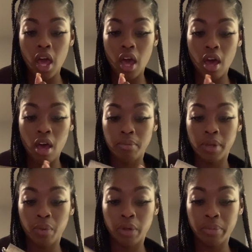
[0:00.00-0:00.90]
um,
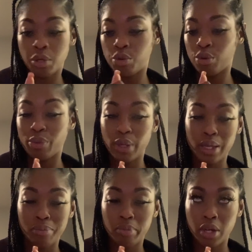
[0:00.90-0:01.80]
that wanted me to do a
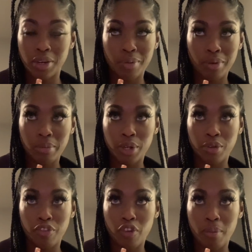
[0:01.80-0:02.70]
wig, but girl, they wanted me to do a
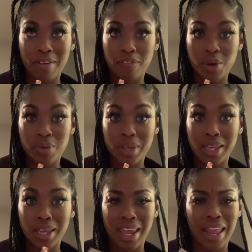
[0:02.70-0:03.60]
4 by 4 wig,
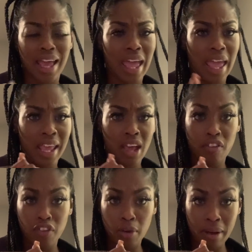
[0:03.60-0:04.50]
and I hate a
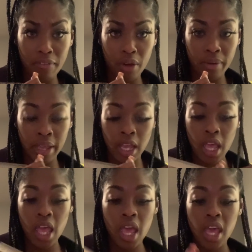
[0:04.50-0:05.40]
4 by 4 wig.
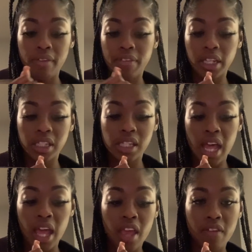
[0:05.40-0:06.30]
If it is
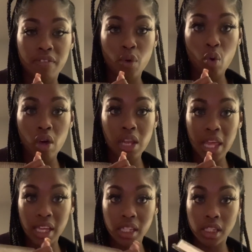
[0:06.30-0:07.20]
not a full
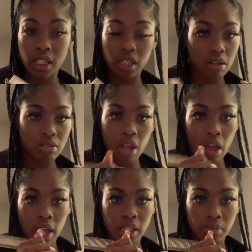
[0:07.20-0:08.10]
lace, don't
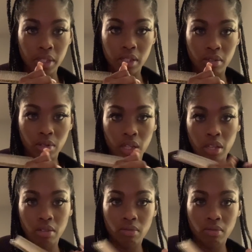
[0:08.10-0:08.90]
ask me to do it.